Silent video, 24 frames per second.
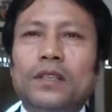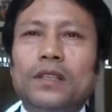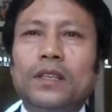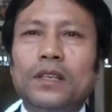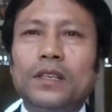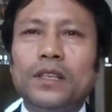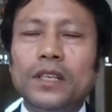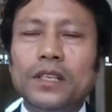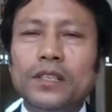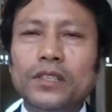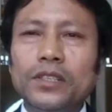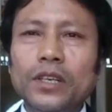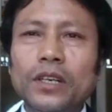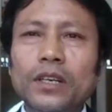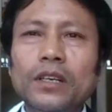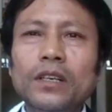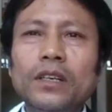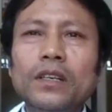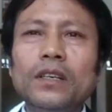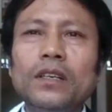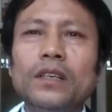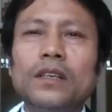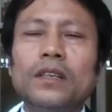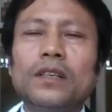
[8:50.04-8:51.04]
The
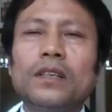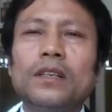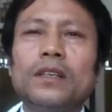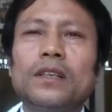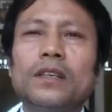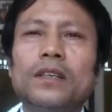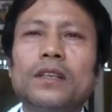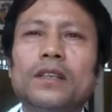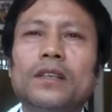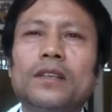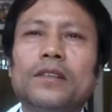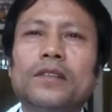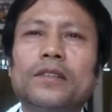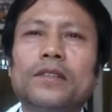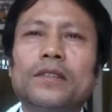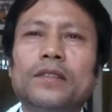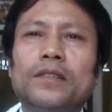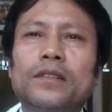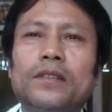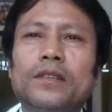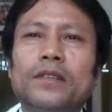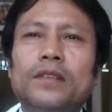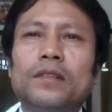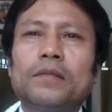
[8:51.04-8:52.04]
teacher
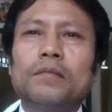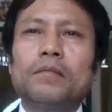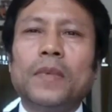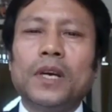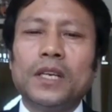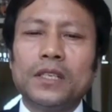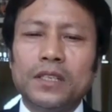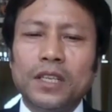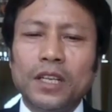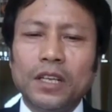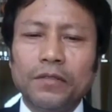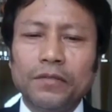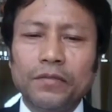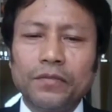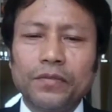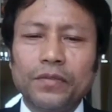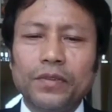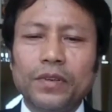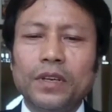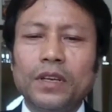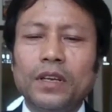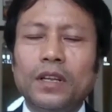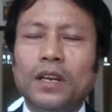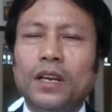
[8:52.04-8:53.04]
must have
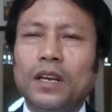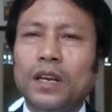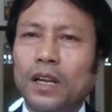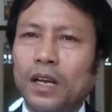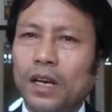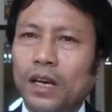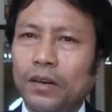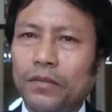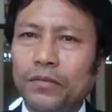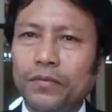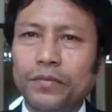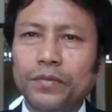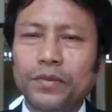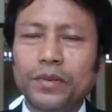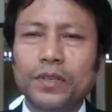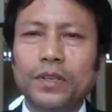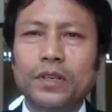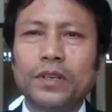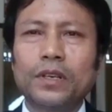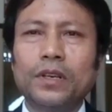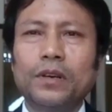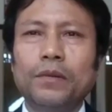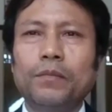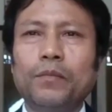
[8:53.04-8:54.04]
love
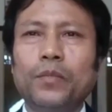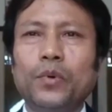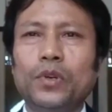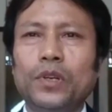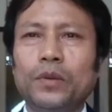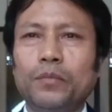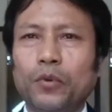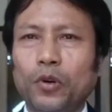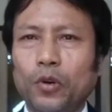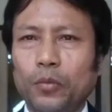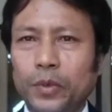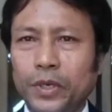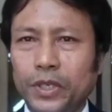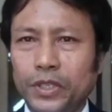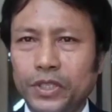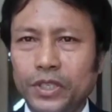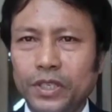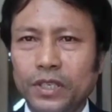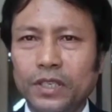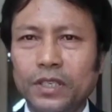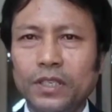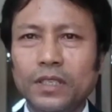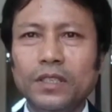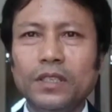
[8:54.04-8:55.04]
for the
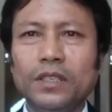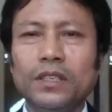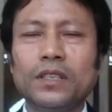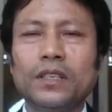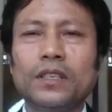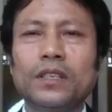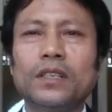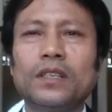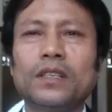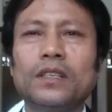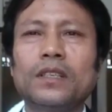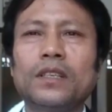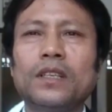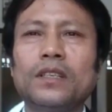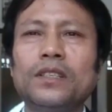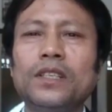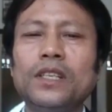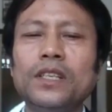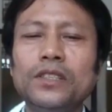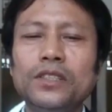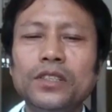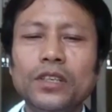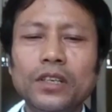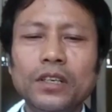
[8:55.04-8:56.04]
profession. The
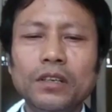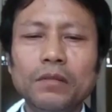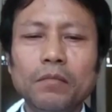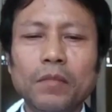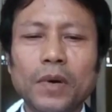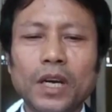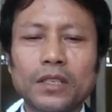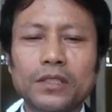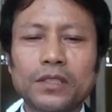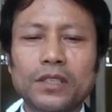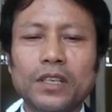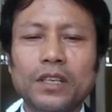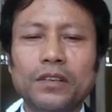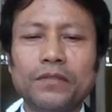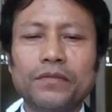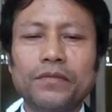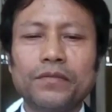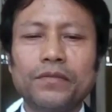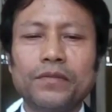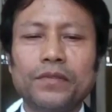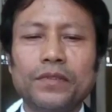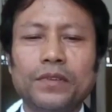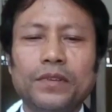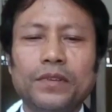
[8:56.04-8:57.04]
teacher must have